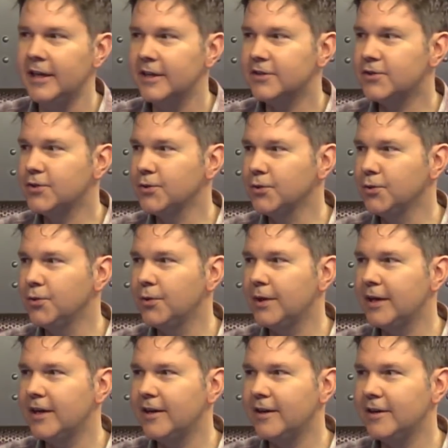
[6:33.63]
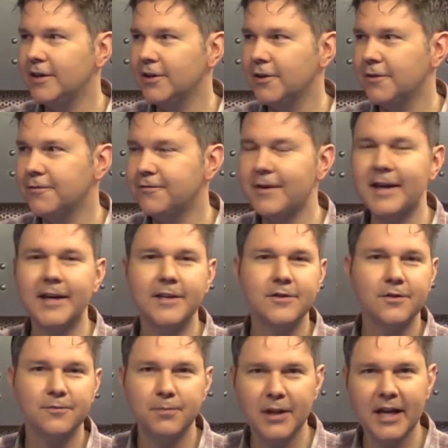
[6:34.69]
to you know,
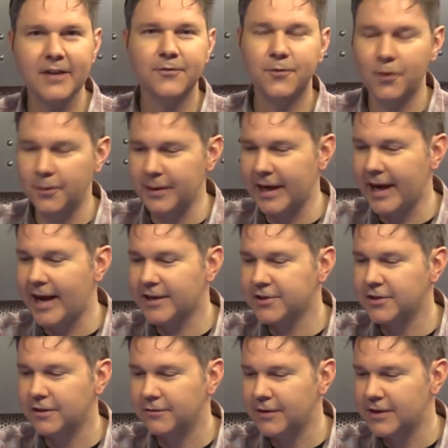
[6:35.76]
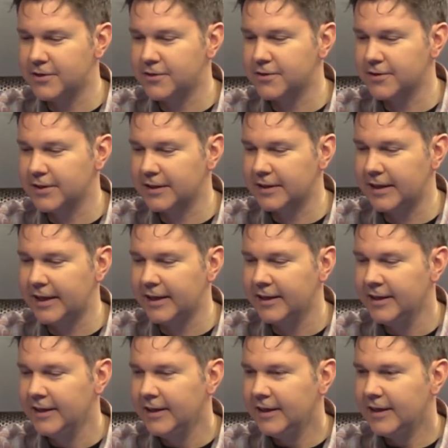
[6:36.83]
fans of platforming action adventures like that,
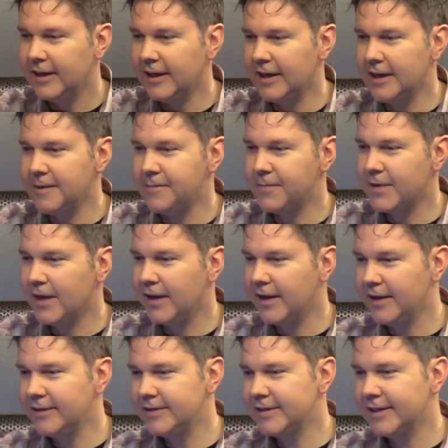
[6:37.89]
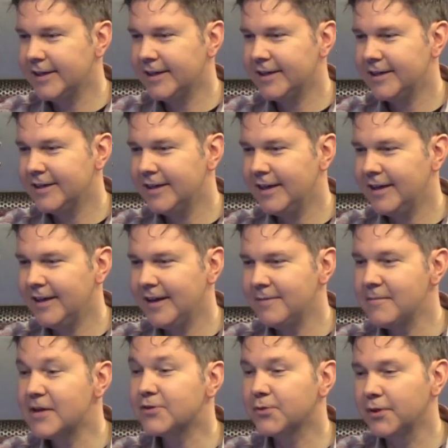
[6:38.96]
and
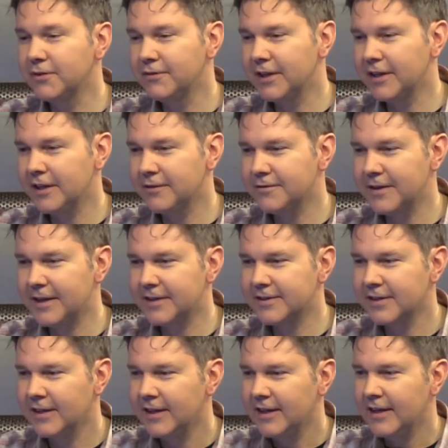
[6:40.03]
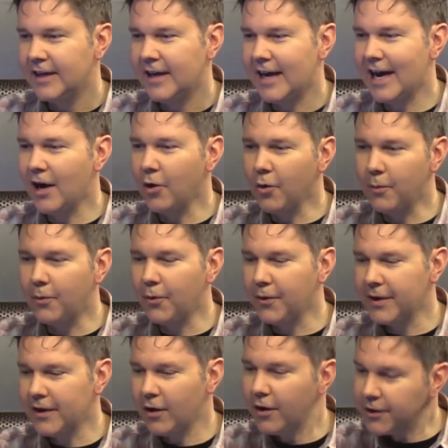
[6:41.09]
Metroidvania fans.
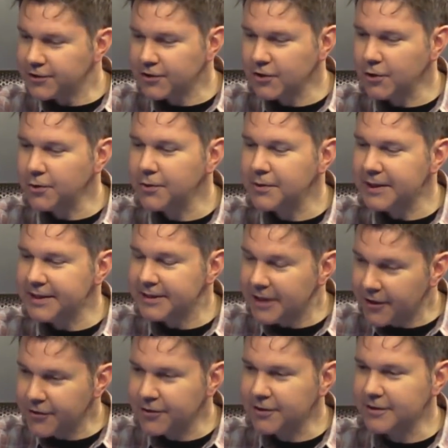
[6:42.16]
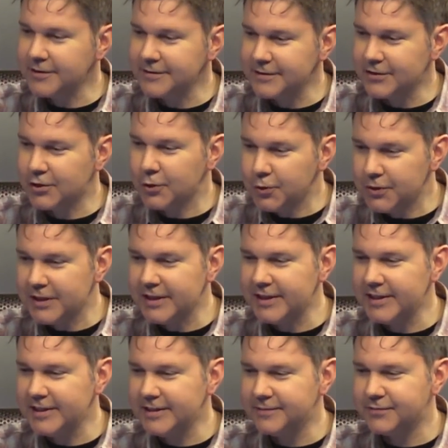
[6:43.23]
Owlboy, also another
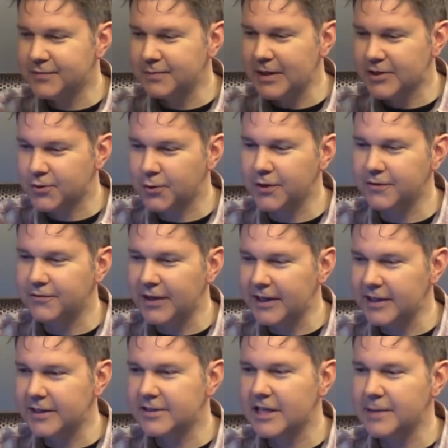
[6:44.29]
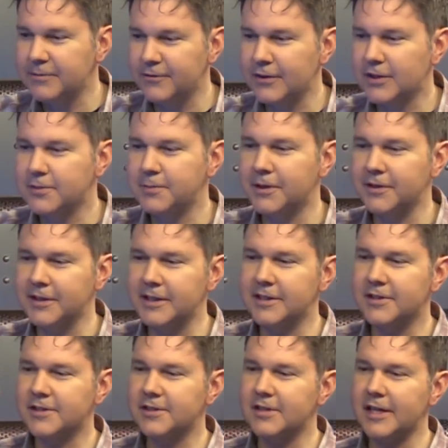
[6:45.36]
2D Metroidvania type of
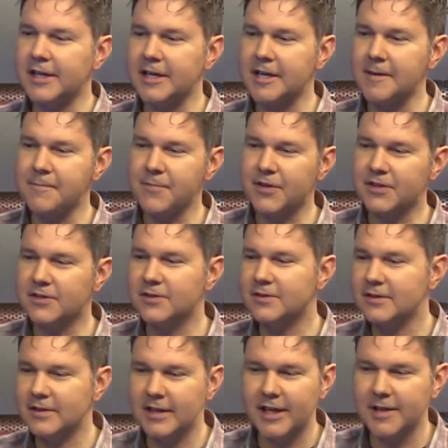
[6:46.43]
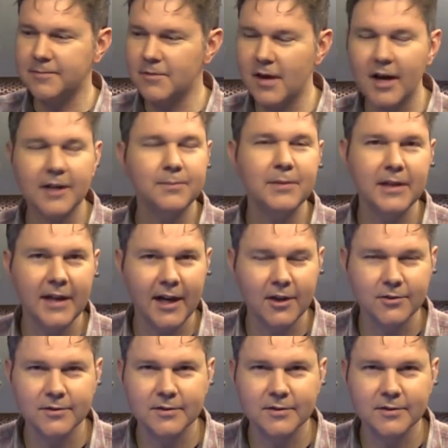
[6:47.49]
experience. This game knocked me out,